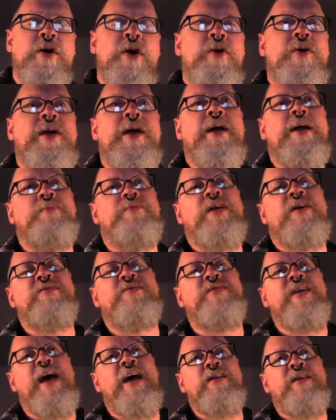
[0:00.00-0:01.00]
Okay,
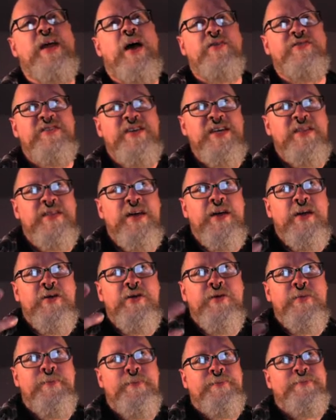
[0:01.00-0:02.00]
that now see
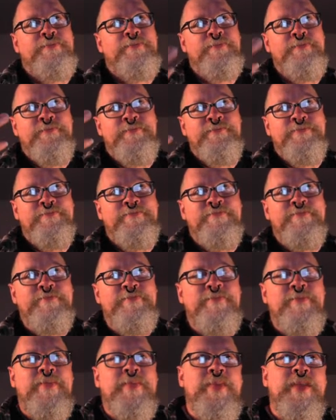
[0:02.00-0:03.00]
there.
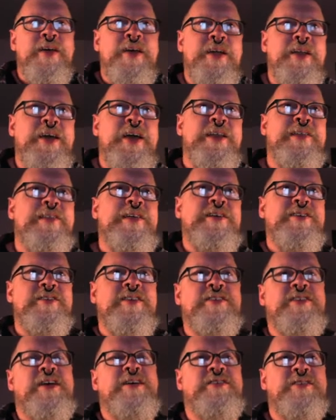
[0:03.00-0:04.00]
It, at least
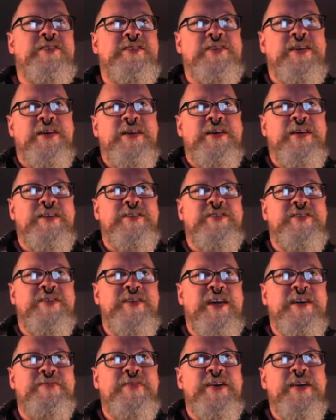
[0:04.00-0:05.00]
it's it's it's
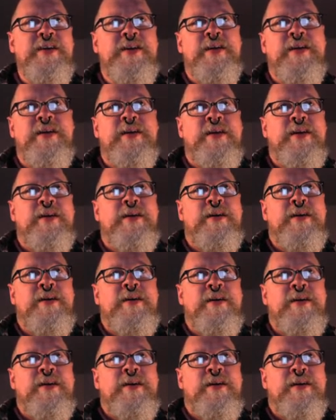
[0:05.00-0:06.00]
giving
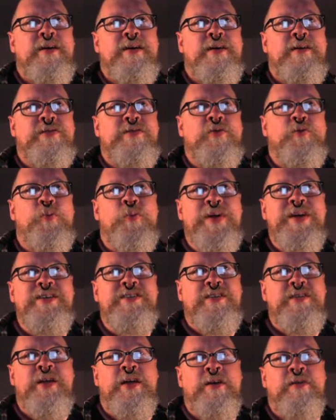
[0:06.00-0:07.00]
the
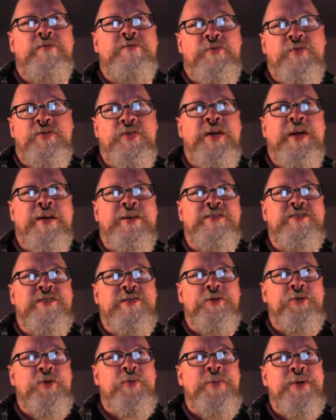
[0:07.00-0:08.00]
reasoning for things a
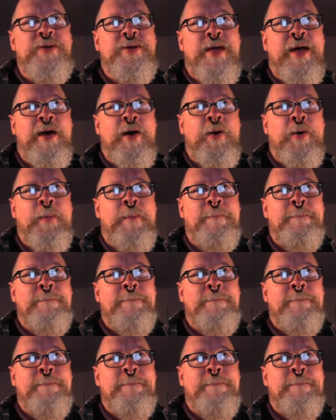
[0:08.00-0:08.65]
little bit now.